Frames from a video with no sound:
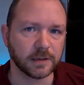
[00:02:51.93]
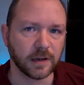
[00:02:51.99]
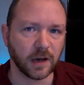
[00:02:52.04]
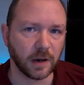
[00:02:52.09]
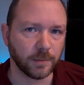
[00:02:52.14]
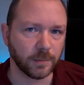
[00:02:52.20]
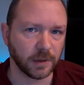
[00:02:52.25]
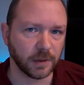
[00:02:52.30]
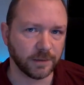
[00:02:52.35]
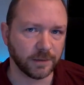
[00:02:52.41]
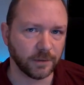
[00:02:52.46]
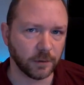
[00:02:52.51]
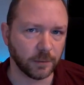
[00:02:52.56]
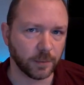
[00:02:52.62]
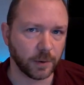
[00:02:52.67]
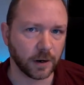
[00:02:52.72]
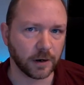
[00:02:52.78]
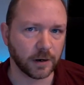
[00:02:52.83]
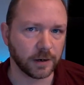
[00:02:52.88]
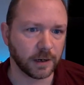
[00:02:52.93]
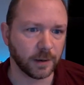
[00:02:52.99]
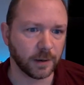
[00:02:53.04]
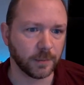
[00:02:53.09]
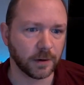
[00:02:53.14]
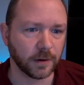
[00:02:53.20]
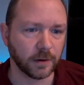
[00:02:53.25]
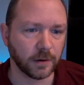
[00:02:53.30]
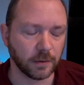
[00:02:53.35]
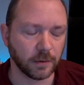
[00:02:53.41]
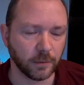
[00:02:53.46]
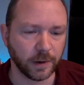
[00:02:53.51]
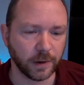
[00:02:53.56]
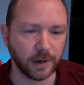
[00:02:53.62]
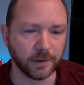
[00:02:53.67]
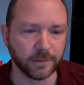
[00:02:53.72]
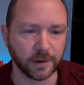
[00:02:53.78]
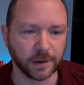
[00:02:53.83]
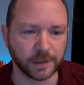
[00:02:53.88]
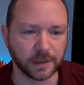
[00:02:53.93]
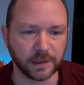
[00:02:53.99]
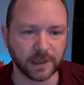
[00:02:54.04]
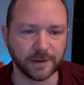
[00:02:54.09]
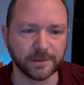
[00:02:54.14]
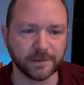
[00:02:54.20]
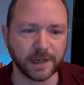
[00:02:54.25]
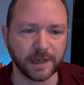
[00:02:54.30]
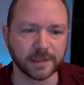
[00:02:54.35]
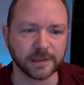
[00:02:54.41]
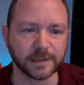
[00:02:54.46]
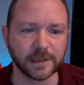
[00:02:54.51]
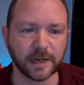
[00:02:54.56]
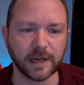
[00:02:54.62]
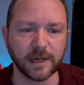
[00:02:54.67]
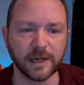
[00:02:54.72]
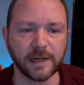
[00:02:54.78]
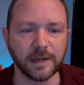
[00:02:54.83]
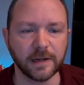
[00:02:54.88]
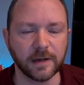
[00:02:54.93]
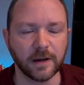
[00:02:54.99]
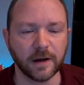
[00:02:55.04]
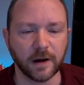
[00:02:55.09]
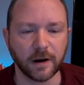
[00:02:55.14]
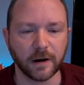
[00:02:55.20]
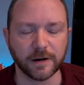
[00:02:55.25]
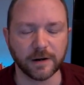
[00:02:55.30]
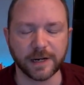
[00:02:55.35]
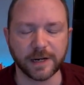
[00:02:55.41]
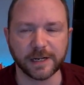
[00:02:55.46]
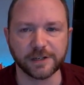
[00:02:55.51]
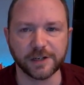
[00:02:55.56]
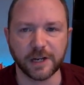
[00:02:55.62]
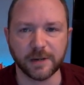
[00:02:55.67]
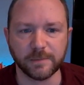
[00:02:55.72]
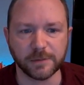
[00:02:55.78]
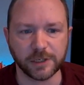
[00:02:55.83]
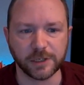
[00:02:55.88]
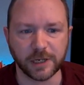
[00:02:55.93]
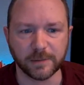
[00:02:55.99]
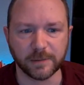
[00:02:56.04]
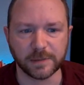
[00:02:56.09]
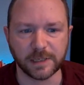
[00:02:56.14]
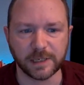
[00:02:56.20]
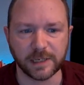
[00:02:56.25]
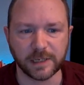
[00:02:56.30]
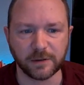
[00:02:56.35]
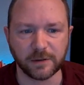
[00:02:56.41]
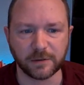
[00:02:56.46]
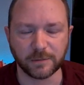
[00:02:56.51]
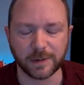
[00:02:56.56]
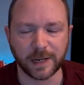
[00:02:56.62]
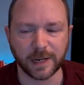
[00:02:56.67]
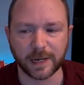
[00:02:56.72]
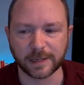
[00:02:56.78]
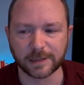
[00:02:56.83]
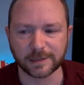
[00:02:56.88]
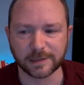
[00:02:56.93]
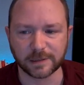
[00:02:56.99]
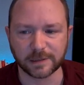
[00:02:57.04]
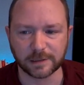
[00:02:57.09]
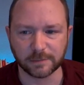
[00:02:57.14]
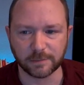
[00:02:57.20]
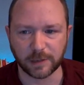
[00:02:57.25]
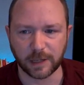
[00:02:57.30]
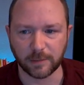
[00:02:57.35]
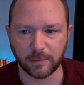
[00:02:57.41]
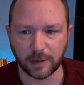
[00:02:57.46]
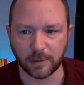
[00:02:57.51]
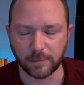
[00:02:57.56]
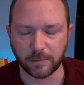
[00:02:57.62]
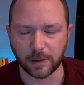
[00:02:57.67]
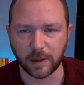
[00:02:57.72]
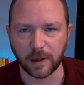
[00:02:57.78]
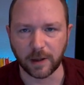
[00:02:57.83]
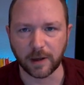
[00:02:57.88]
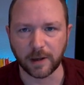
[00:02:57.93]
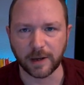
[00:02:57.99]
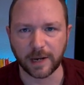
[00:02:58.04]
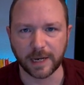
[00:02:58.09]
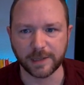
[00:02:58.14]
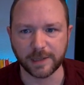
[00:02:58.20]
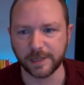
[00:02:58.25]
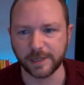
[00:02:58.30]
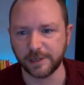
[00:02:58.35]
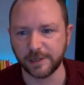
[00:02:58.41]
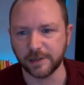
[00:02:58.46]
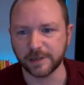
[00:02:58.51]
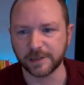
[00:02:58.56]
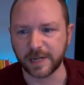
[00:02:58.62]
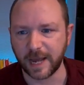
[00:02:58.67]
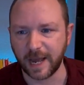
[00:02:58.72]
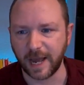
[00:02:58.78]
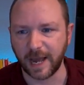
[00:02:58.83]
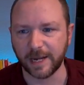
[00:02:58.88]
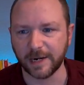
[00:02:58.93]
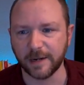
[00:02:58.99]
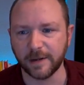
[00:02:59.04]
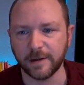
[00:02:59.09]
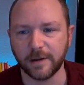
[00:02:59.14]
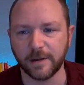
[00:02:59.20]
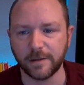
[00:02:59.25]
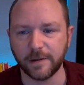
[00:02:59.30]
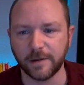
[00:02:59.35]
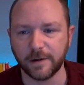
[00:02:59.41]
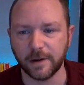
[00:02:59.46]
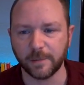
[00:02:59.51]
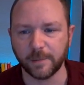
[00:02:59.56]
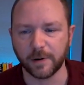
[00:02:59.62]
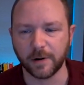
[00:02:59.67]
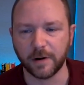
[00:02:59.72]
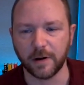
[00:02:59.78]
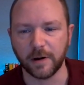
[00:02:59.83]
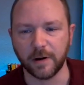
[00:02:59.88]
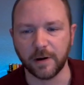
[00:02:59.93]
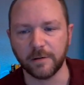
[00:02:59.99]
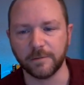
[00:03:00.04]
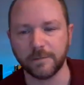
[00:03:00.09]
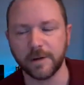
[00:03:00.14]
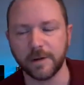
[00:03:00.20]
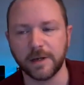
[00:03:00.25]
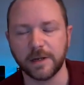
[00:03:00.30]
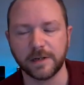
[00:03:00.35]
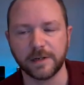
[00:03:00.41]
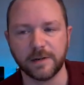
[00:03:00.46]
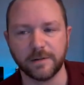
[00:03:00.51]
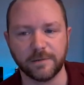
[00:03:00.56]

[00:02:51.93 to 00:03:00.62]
top level part number way over on the left hand side, R-MGMT3X, blah, blah, blah. And then you just add the number of